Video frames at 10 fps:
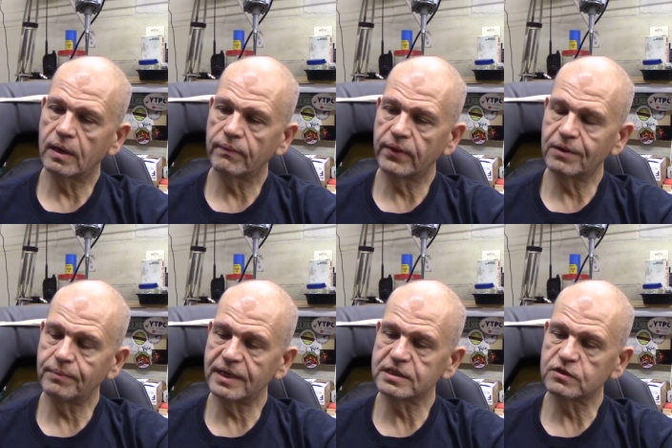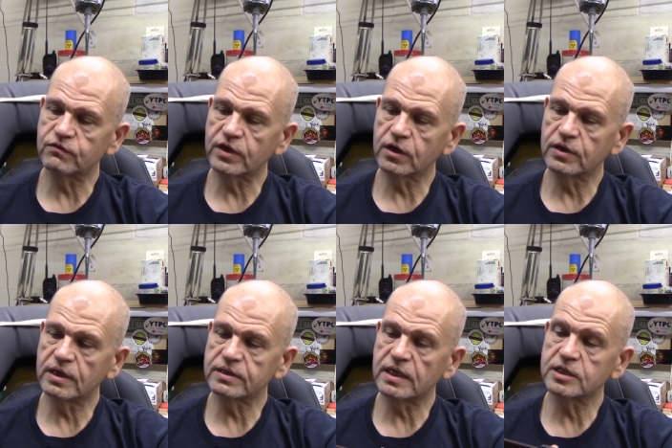They don't pass the
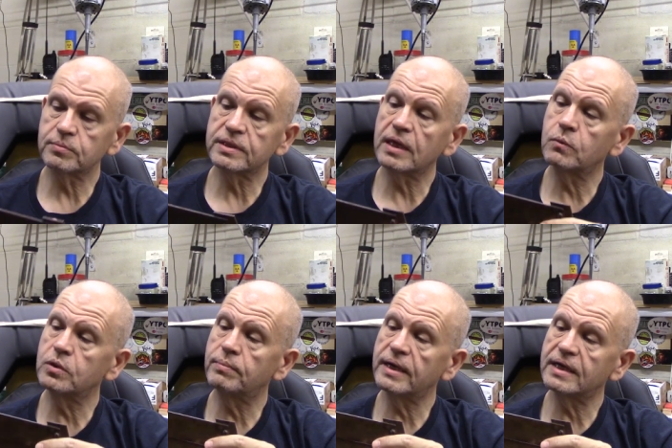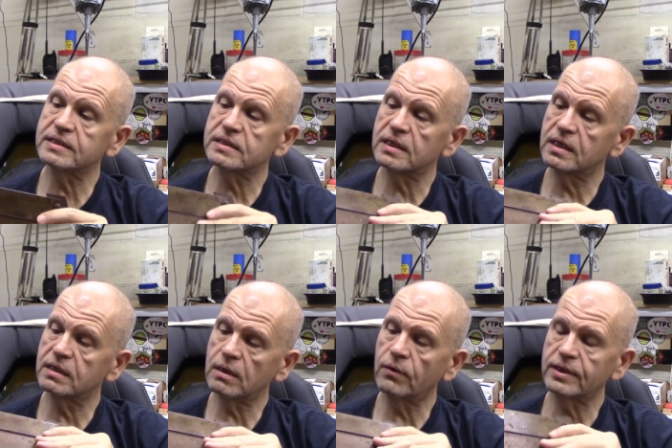fingernail test, but they would pass the.
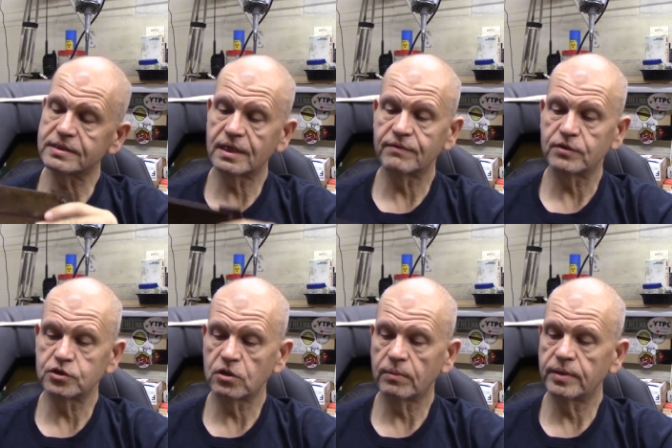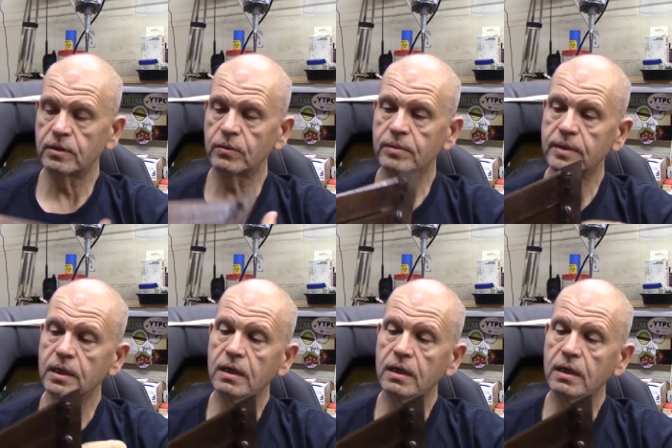Oh, that's not even the sharp end. Wait a minute.